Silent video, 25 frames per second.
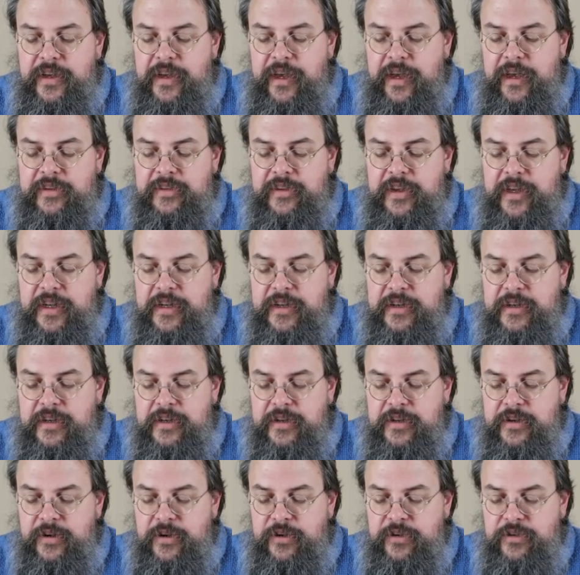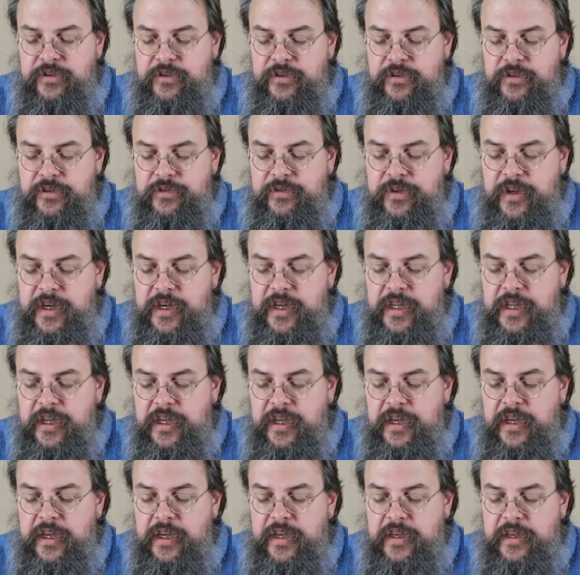as n goes to infinity,
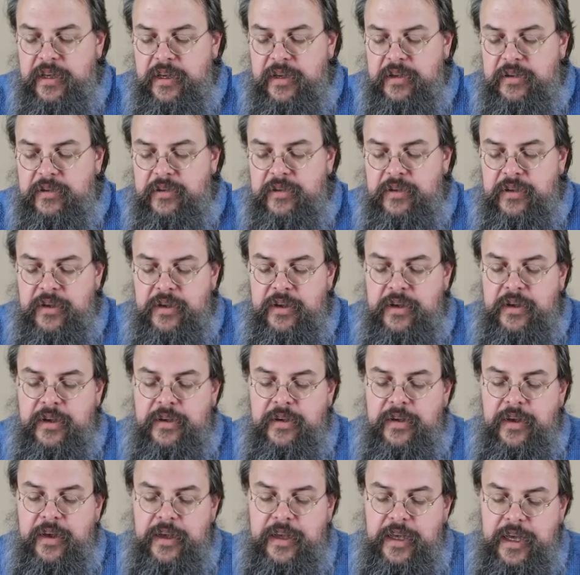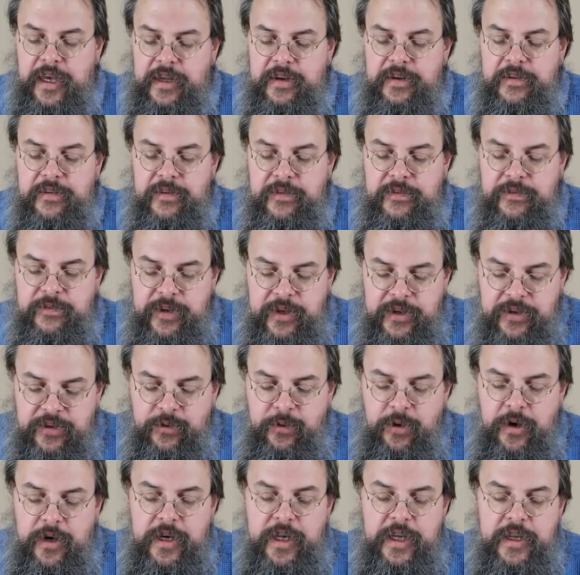because, again,
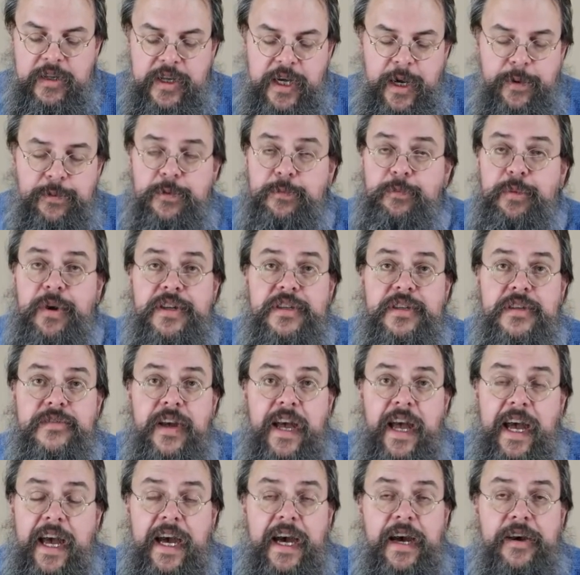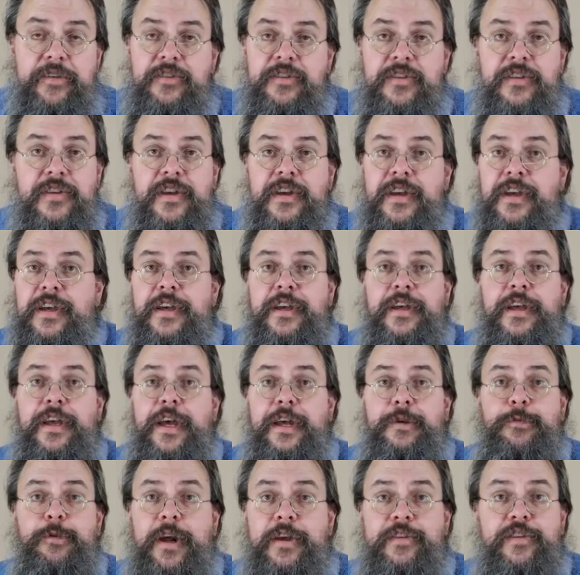fixed quantity times a bunch of a halves,
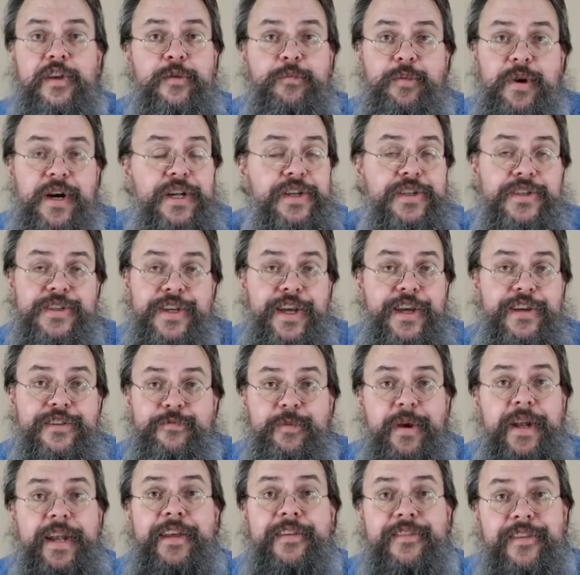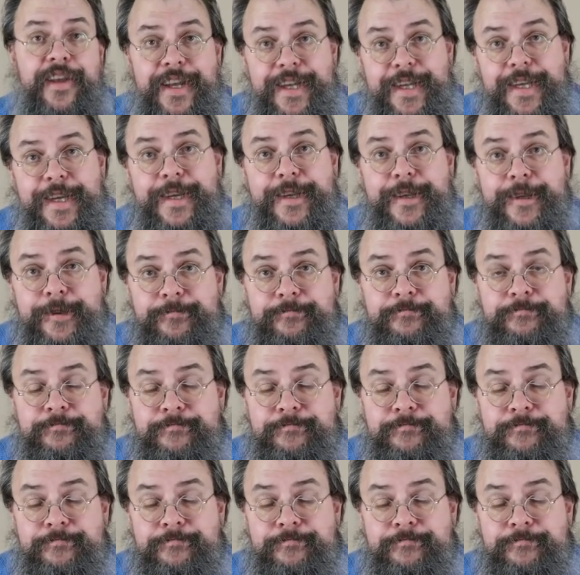and when I say a bunch, as many as I need.